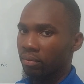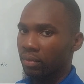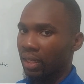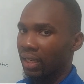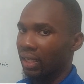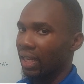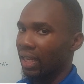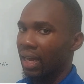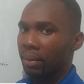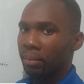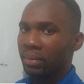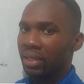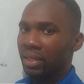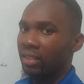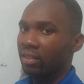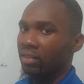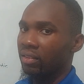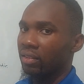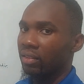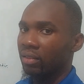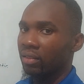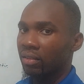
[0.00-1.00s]
And that
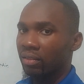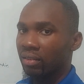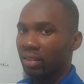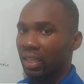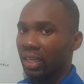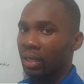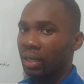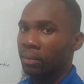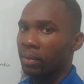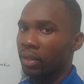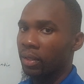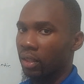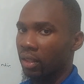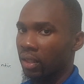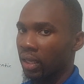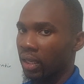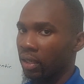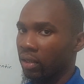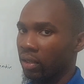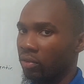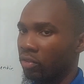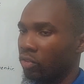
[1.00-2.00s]
means the same
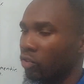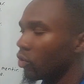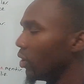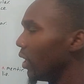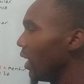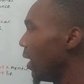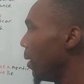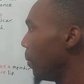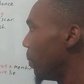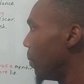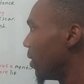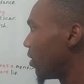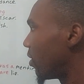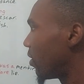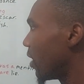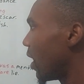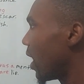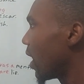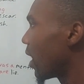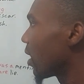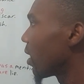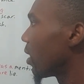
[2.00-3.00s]
thing. So
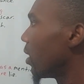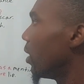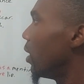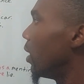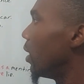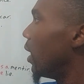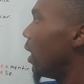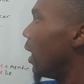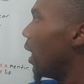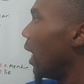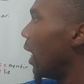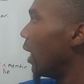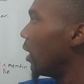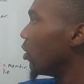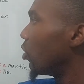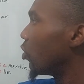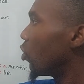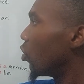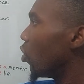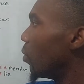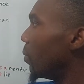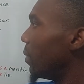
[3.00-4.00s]
empezar
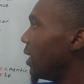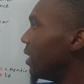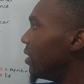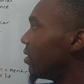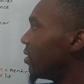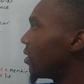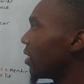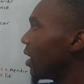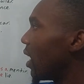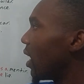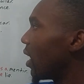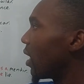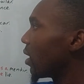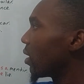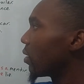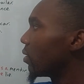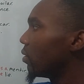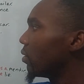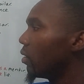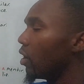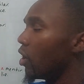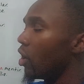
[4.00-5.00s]
and
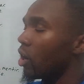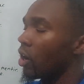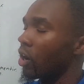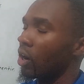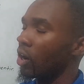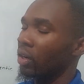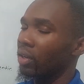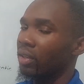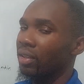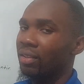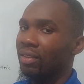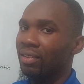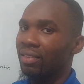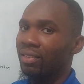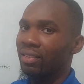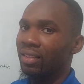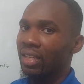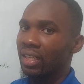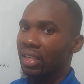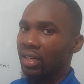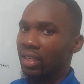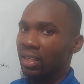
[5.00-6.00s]
comenzar are
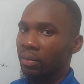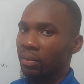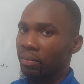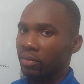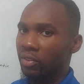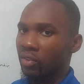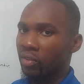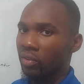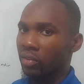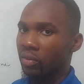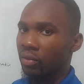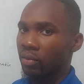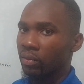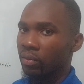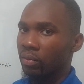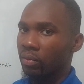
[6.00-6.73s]
synonyms.